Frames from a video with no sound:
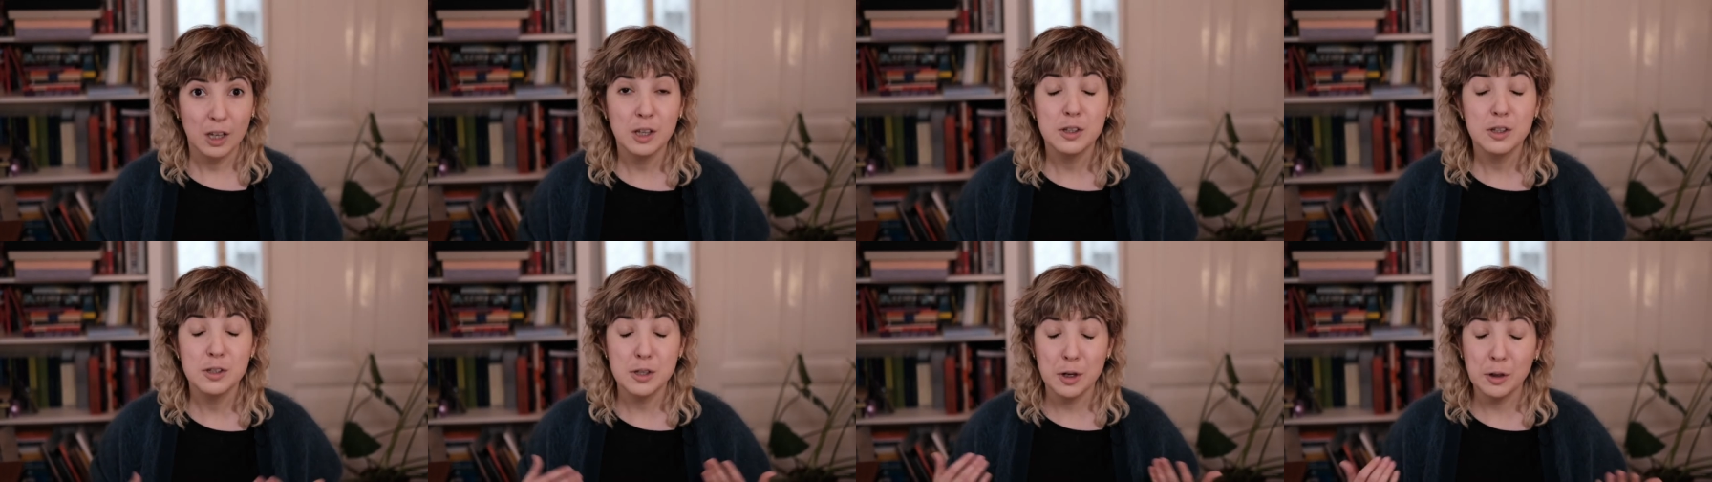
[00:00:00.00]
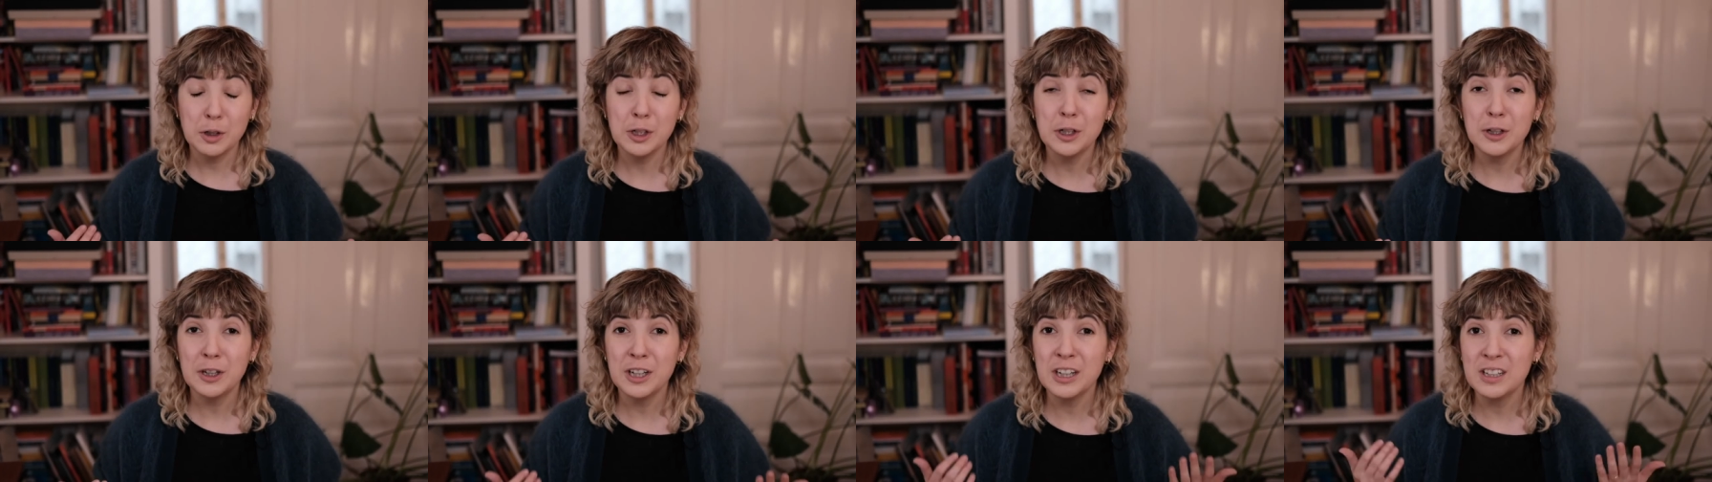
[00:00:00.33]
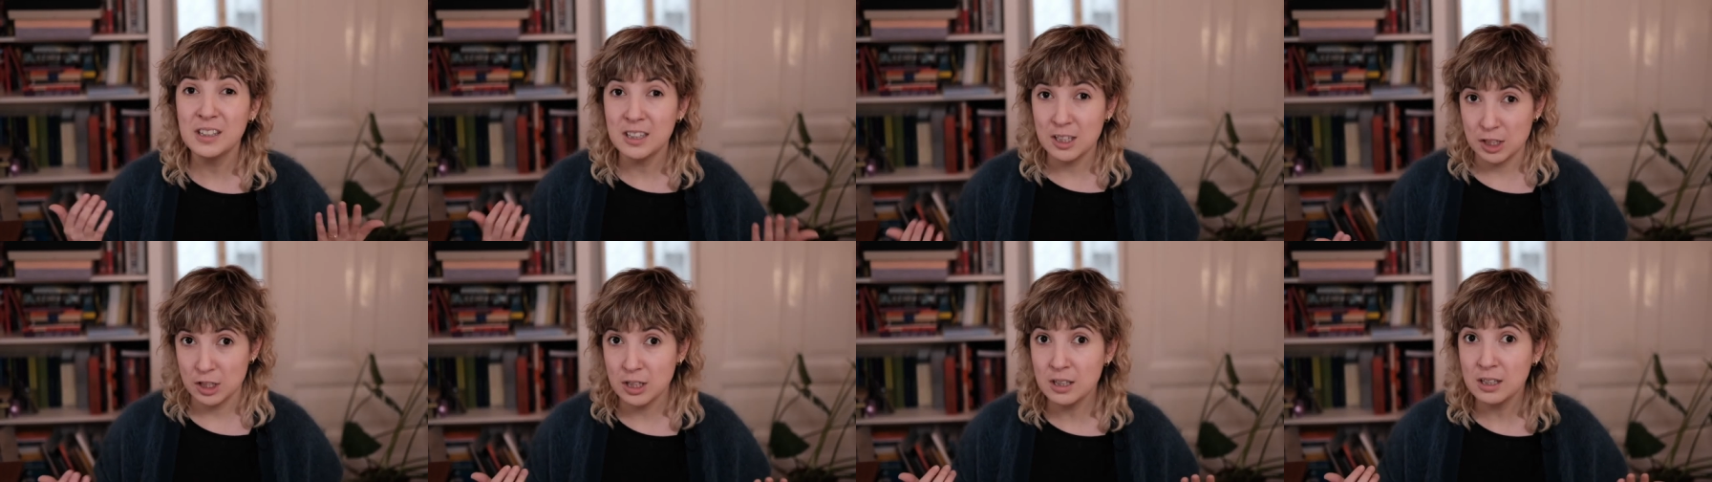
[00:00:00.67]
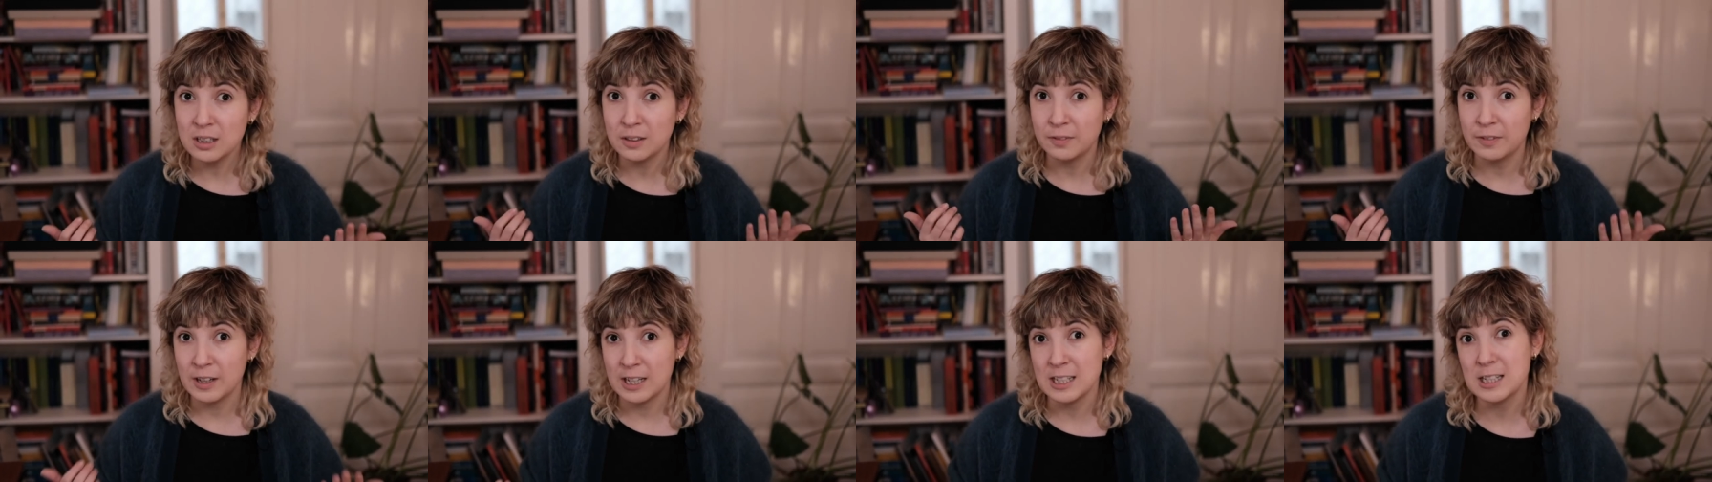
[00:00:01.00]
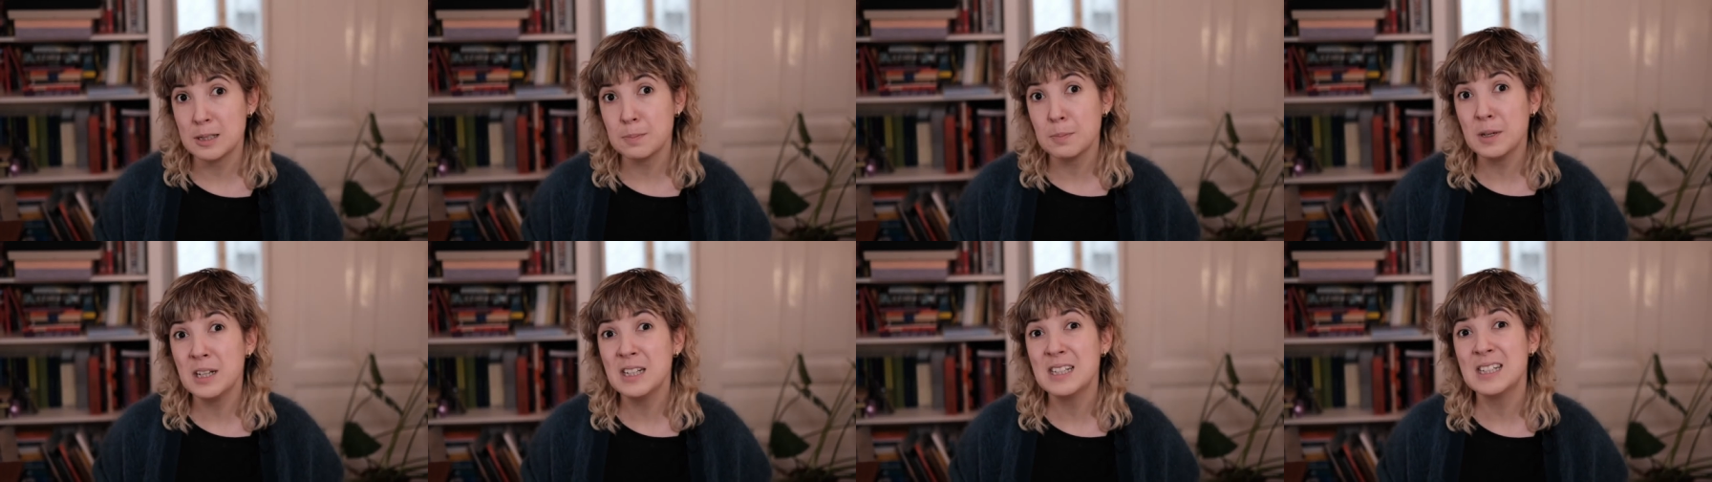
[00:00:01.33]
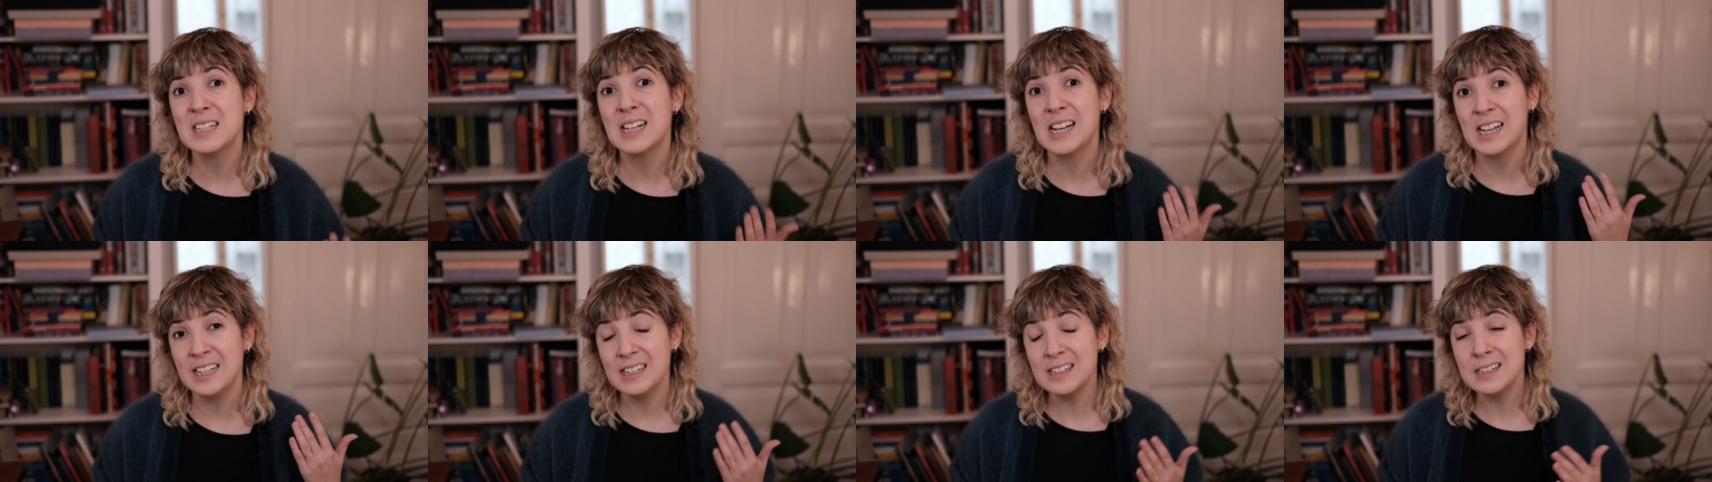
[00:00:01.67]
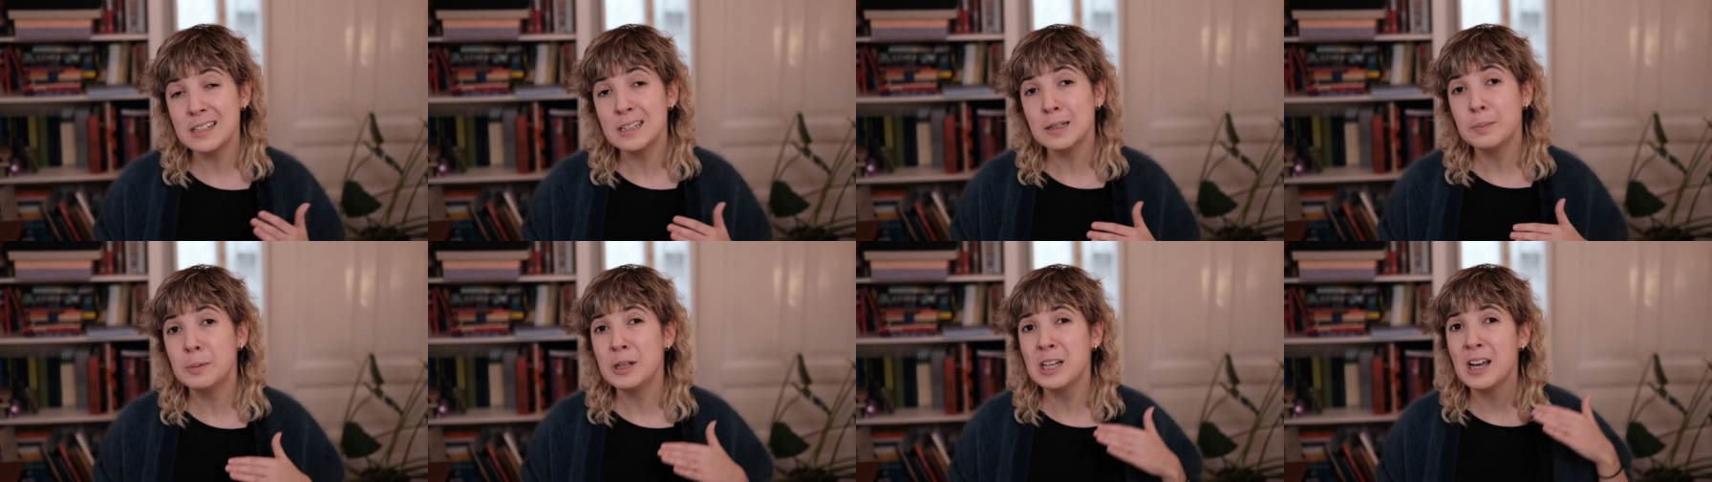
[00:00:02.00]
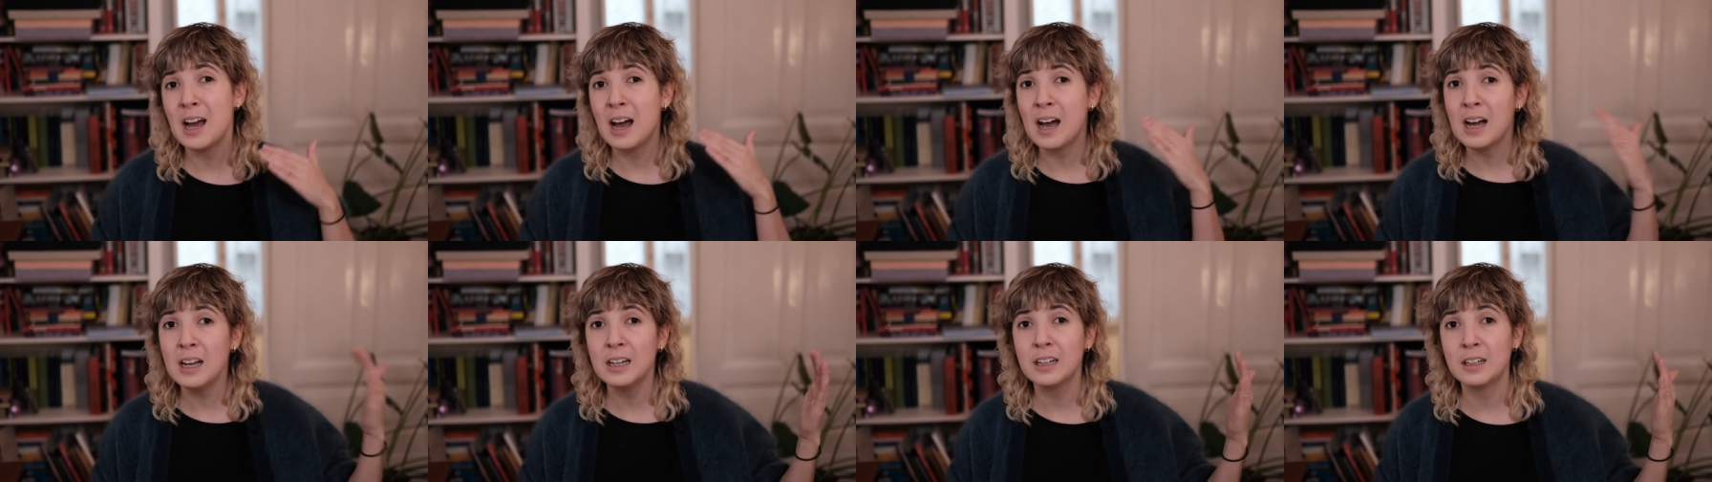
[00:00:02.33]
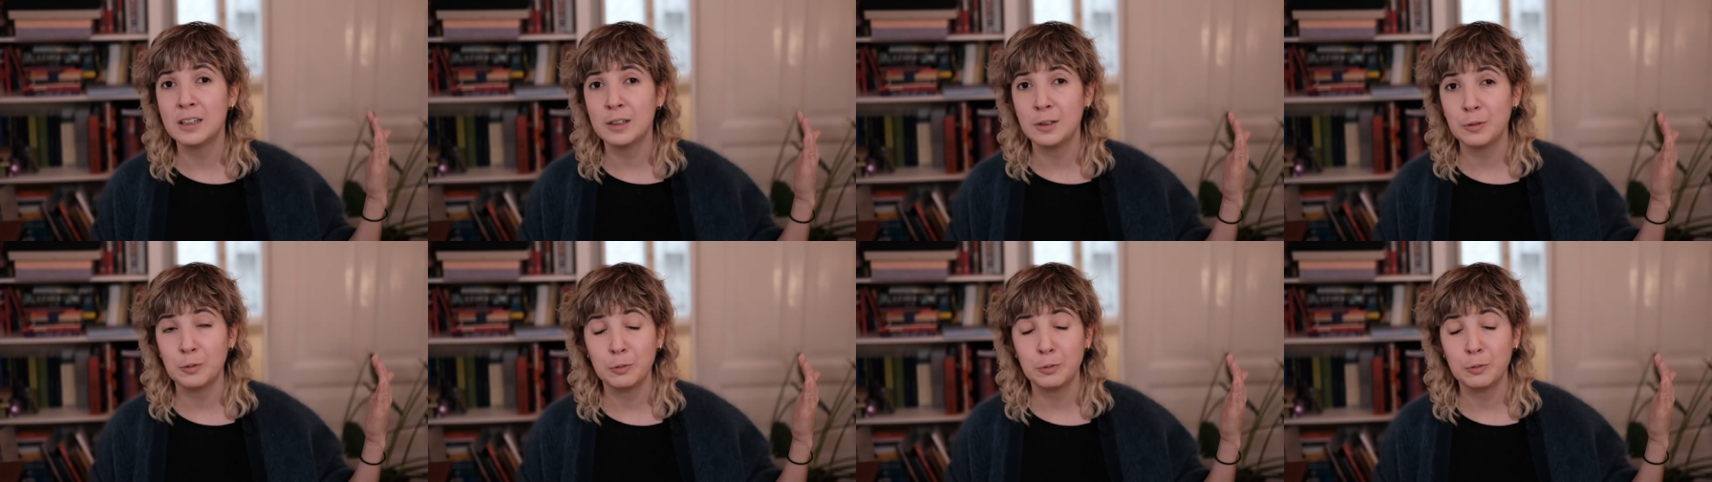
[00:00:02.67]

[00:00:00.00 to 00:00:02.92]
So your initial investment tends to be higher